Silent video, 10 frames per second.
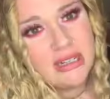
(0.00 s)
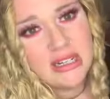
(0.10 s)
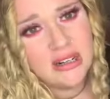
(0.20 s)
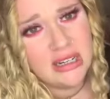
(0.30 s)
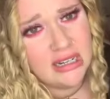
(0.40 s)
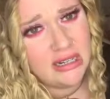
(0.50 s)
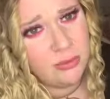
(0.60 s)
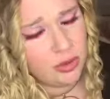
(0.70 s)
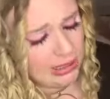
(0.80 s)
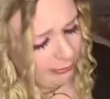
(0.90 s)
don't need any
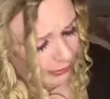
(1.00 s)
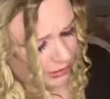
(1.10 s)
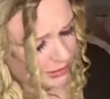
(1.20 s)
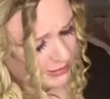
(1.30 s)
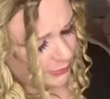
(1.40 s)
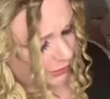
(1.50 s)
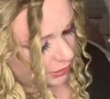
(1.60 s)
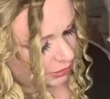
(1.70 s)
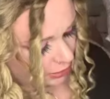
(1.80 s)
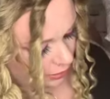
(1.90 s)
more handbags, but
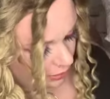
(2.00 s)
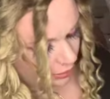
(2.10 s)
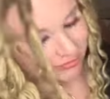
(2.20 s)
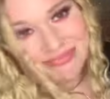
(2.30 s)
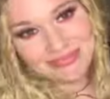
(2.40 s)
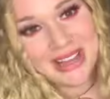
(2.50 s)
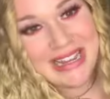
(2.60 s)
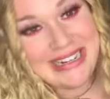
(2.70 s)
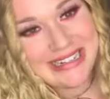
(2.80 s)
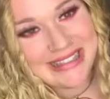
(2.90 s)
I
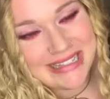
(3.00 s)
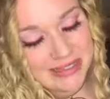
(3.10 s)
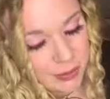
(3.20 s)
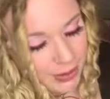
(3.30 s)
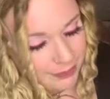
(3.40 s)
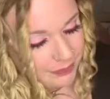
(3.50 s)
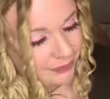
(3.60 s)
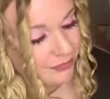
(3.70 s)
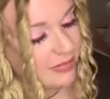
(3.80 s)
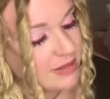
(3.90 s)
needed this one.
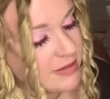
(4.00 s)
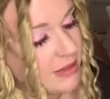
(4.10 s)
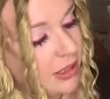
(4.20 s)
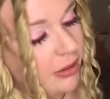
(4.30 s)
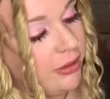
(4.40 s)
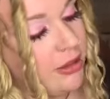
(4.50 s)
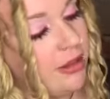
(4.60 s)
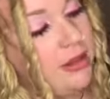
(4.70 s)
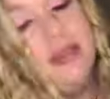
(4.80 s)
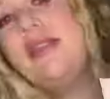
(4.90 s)
So
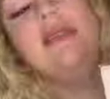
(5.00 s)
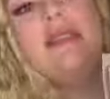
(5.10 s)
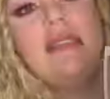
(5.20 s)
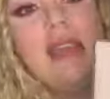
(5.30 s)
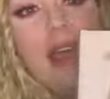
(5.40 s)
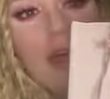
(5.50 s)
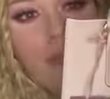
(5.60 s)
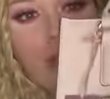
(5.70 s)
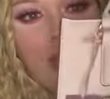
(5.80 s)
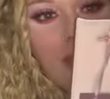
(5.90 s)
this is the
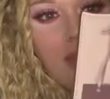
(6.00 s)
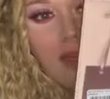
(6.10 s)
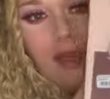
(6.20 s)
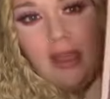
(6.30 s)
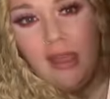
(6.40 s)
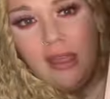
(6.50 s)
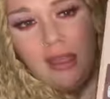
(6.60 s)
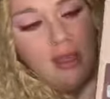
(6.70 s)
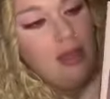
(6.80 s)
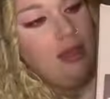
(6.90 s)
handbag
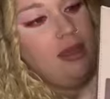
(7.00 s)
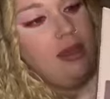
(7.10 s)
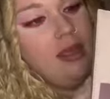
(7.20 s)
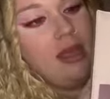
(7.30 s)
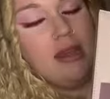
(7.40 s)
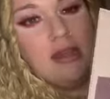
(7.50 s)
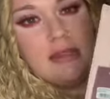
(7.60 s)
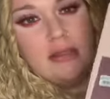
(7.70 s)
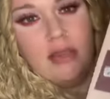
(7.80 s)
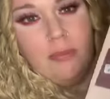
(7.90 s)
here, and again,
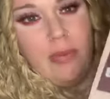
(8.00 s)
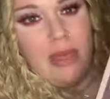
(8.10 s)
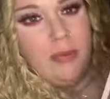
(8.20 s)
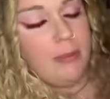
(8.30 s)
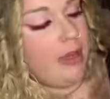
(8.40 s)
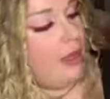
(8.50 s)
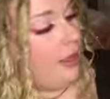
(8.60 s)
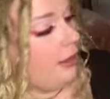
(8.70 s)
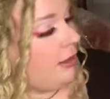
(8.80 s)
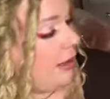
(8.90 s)
it's like a baby
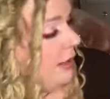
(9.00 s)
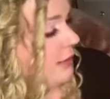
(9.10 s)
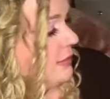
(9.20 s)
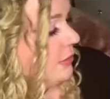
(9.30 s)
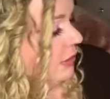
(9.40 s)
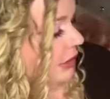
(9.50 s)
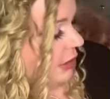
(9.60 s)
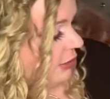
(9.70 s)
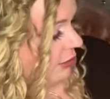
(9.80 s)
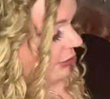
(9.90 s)
pink, and it's got like a little